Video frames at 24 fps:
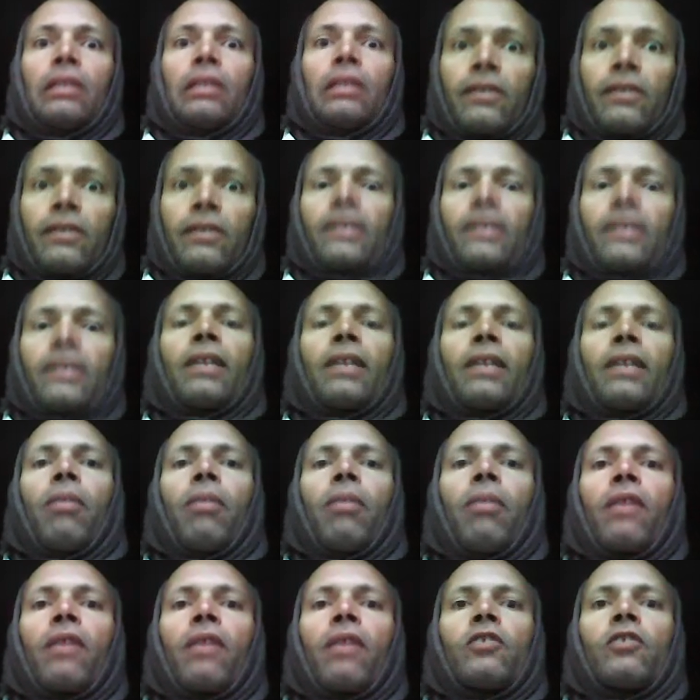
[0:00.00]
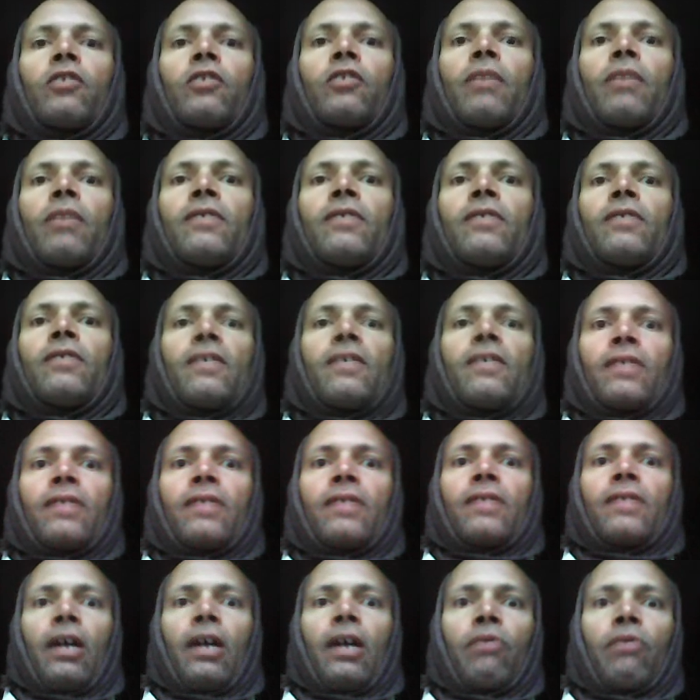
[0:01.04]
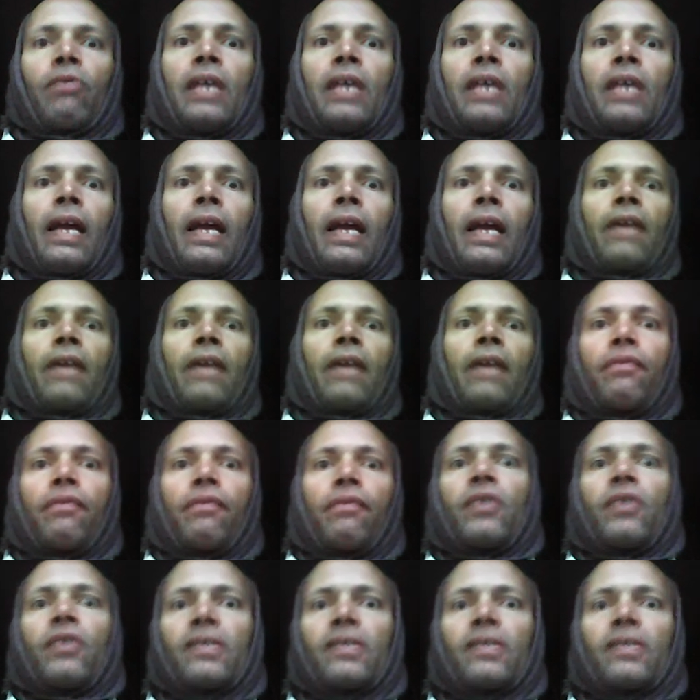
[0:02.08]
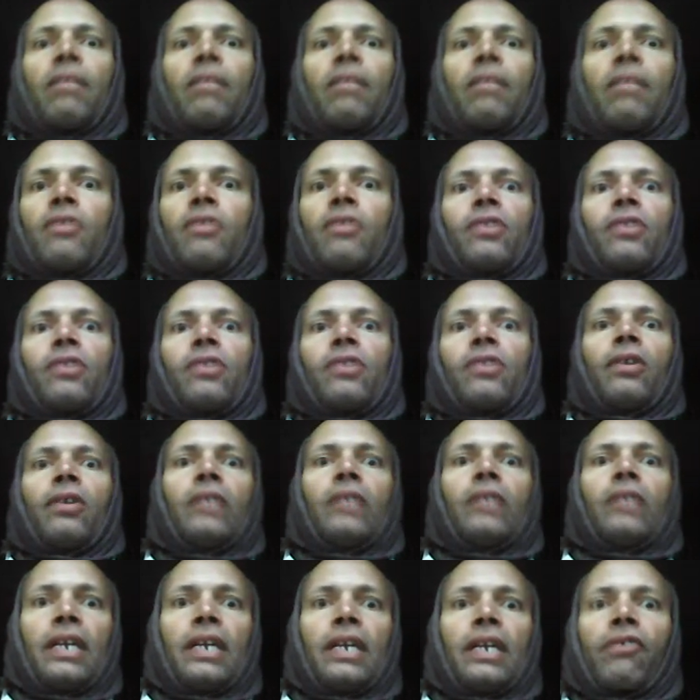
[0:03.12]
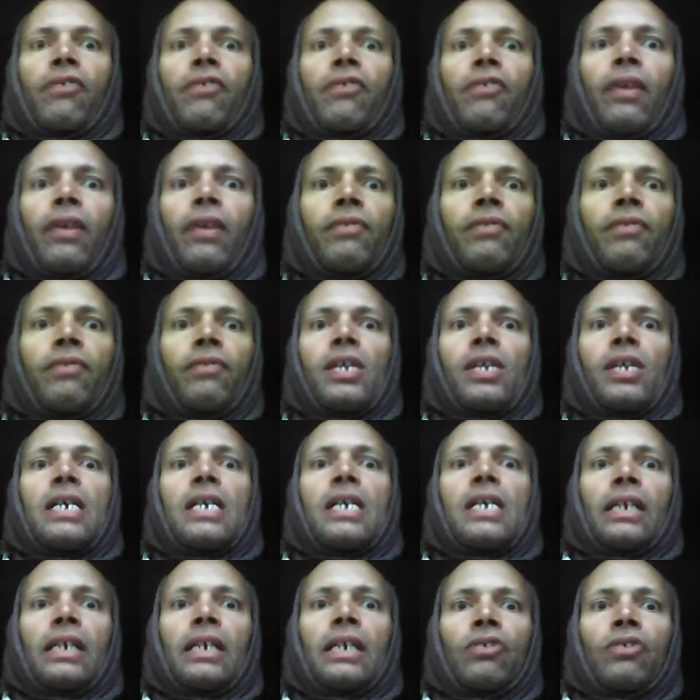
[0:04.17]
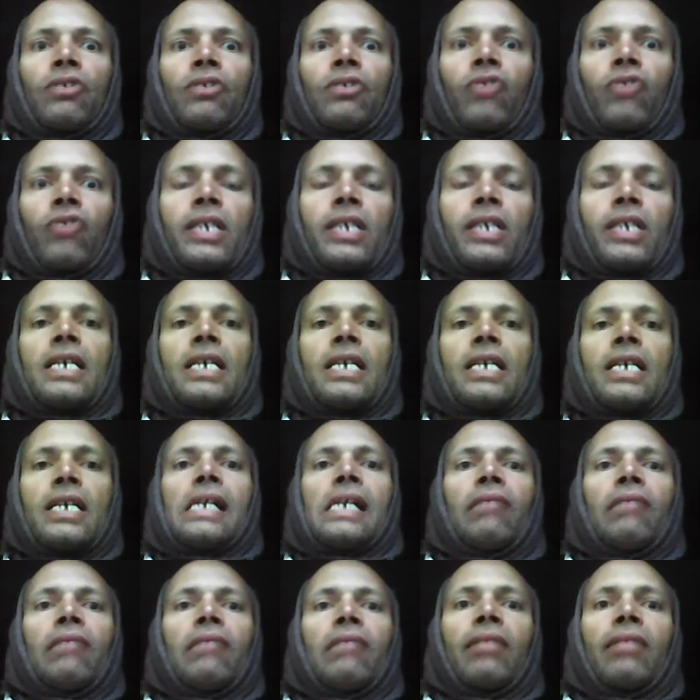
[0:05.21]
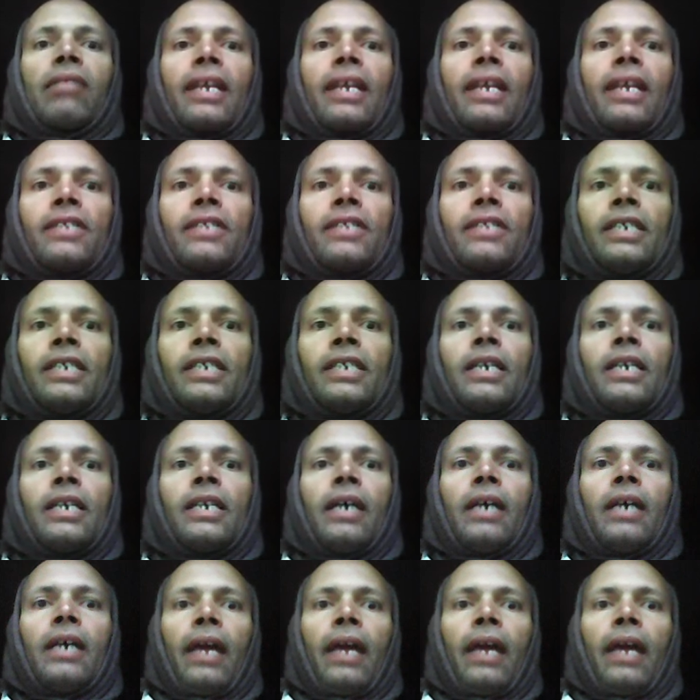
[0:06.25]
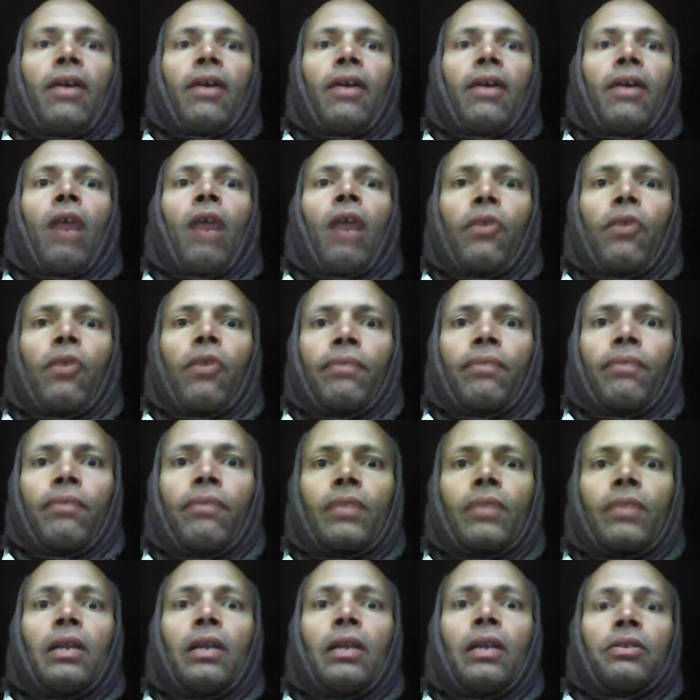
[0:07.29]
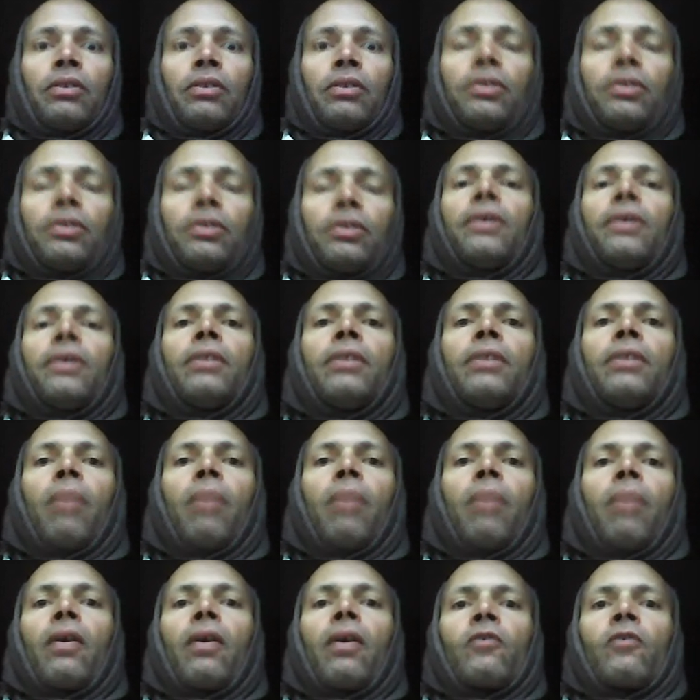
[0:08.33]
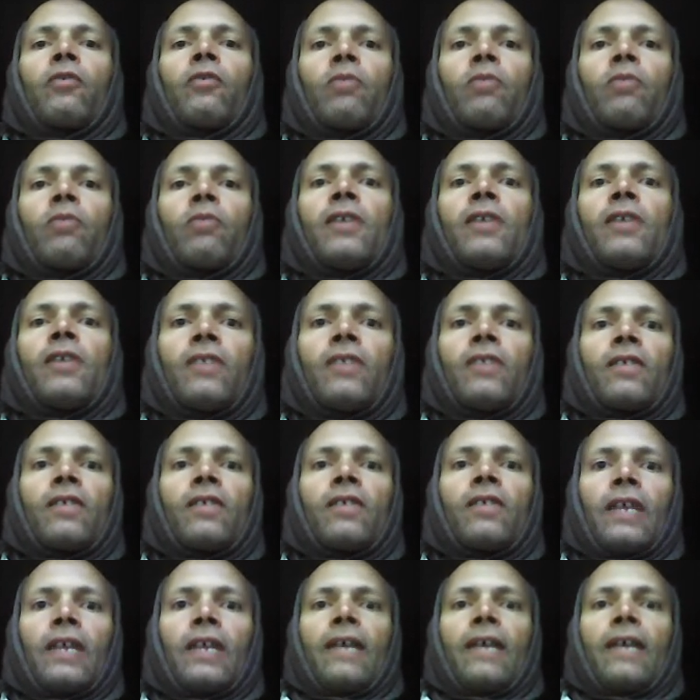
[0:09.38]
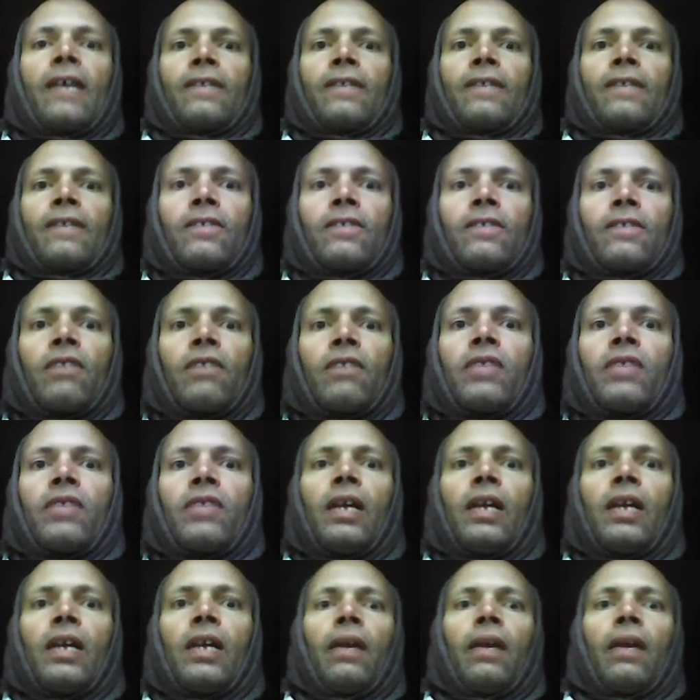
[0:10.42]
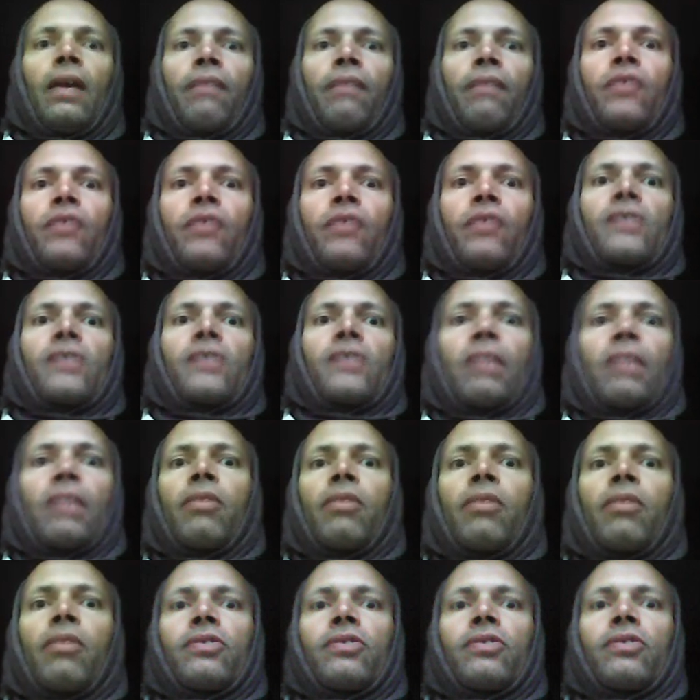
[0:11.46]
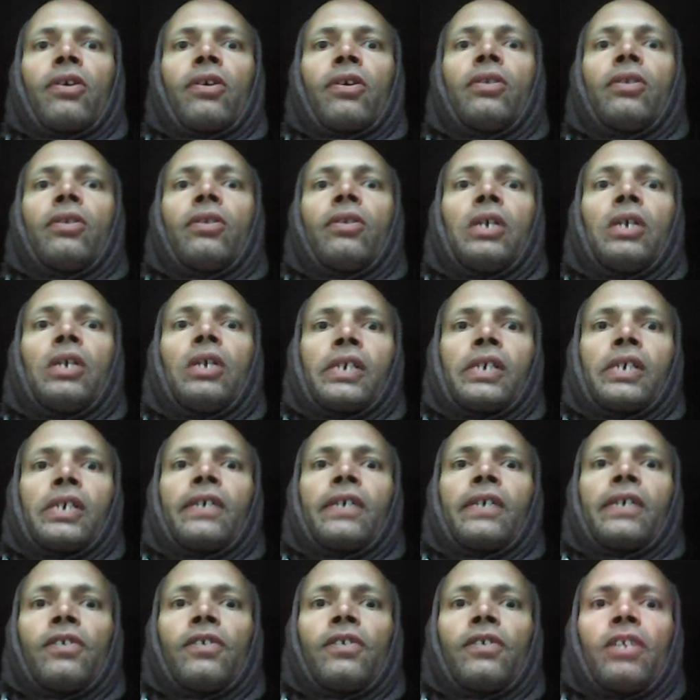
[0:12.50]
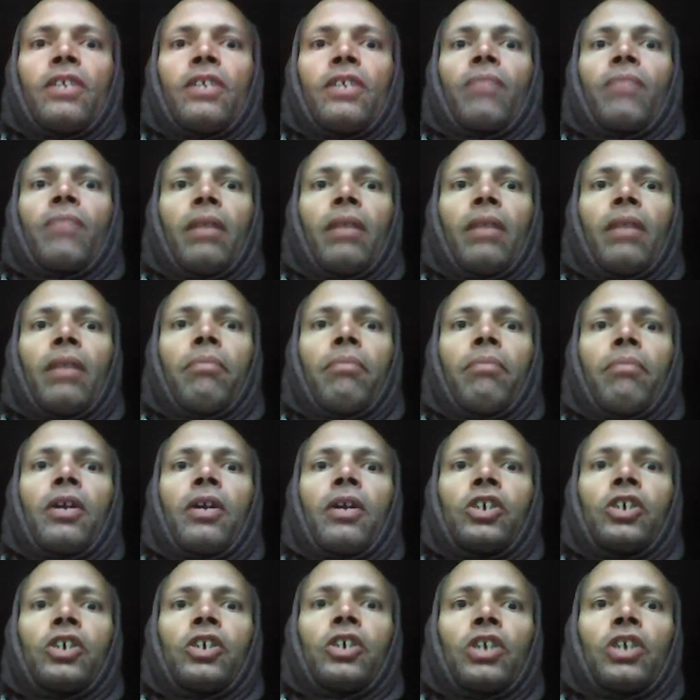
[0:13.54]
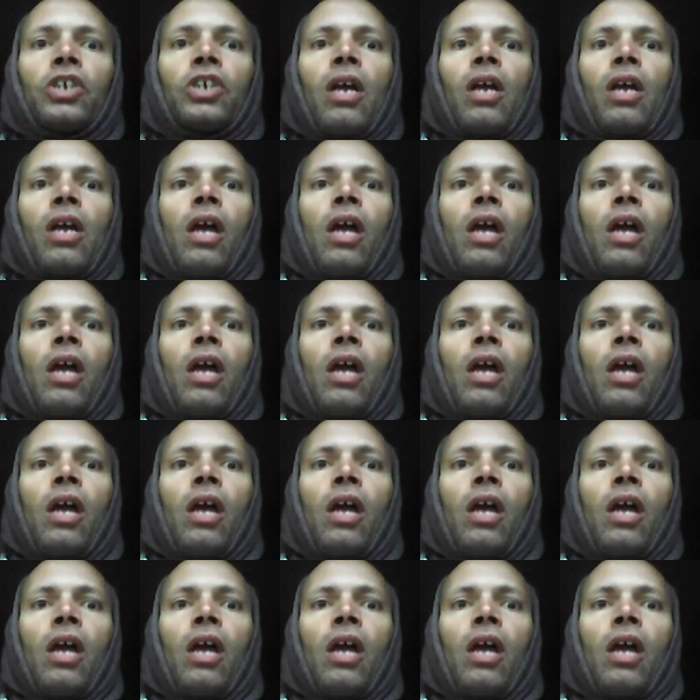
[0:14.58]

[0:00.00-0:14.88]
The second part of speech is noun, and a few examples are aircraft, country, lady, and hour. The third part of speech is adjective, and a few examples are good, British,